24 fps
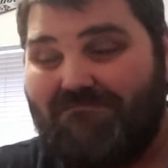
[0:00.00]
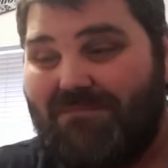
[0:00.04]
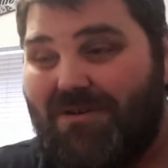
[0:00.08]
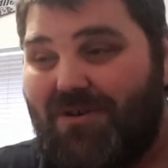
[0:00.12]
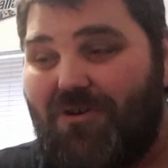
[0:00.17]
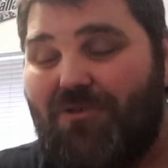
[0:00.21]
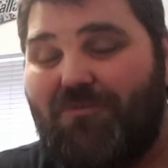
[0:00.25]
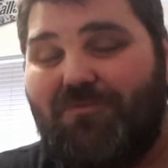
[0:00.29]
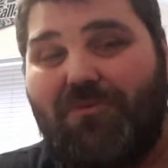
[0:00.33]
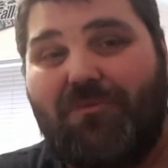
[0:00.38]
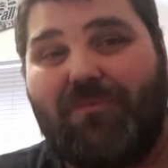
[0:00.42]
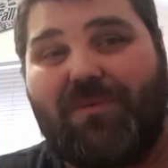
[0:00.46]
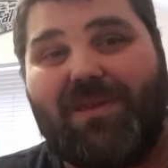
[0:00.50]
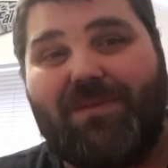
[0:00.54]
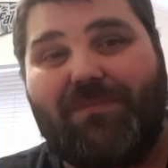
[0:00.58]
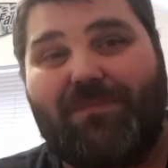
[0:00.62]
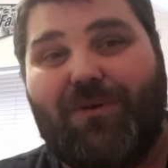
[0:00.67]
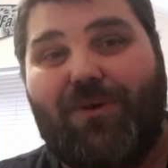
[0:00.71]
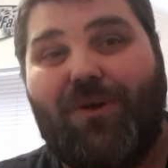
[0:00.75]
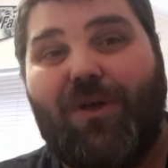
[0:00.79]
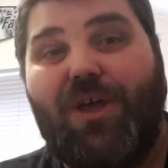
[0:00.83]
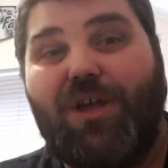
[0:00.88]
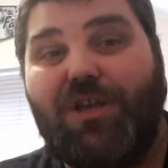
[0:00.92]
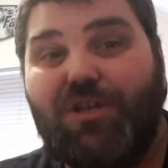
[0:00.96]
multiple
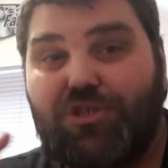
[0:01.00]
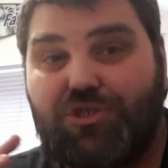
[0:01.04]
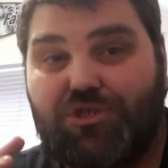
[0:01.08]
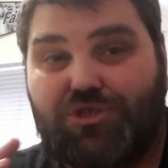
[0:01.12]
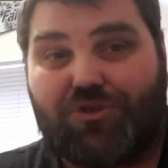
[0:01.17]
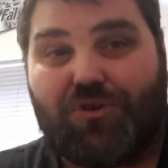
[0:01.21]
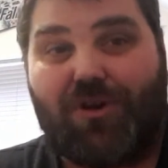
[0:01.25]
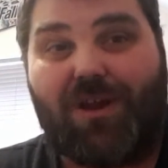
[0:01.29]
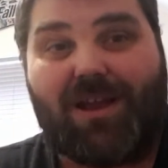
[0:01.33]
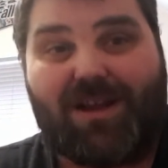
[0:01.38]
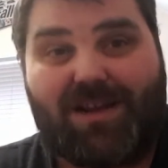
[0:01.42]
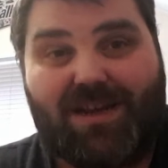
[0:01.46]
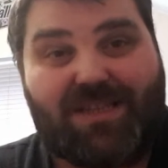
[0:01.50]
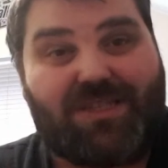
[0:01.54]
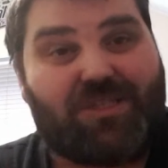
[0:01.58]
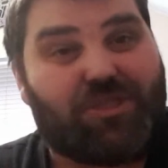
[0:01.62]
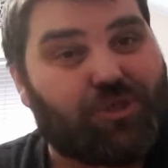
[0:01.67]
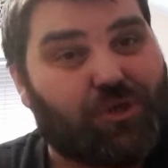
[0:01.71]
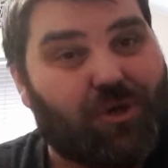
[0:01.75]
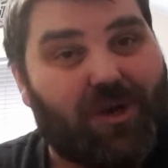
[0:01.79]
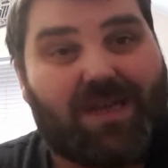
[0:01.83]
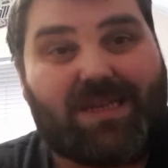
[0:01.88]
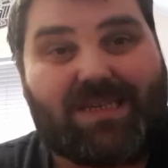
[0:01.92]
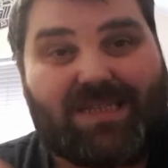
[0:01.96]
people
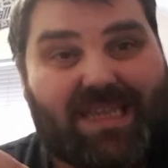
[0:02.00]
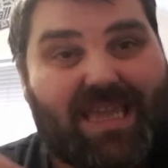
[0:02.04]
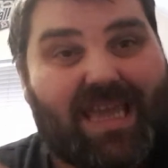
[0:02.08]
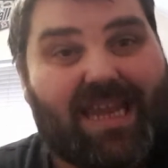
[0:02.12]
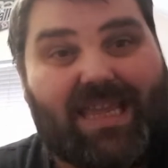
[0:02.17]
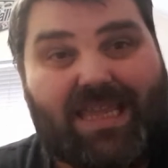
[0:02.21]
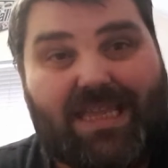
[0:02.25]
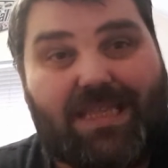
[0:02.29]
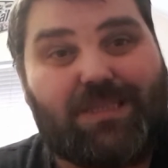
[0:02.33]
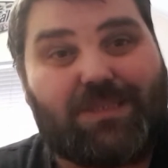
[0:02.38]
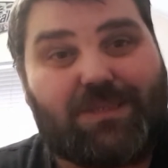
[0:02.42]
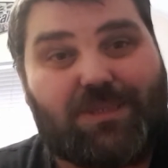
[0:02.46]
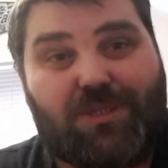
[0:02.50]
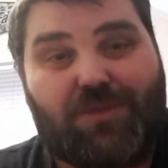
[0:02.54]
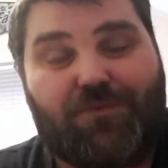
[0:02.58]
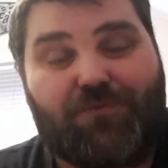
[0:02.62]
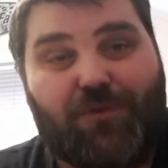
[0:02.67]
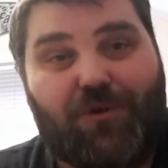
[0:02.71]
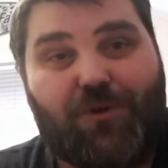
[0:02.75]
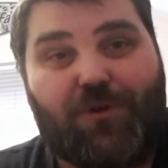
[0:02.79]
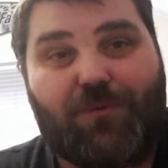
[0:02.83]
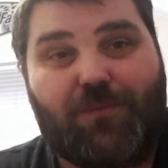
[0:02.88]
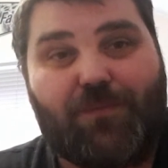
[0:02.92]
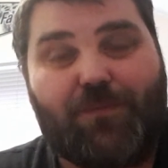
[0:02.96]
struggling trying to get it into the
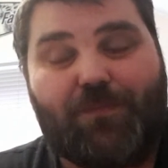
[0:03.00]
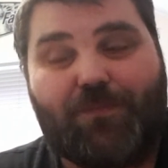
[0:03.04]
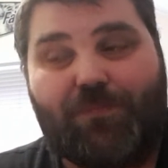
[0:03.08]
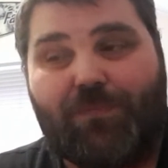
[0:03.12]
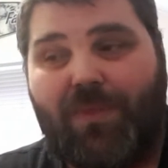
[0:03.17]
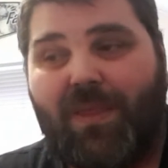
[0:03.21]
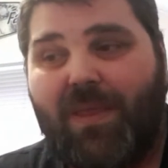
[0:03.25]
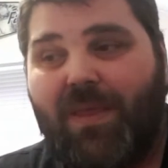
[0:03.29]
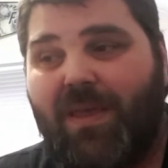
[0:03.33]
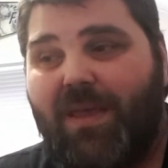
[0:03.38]
room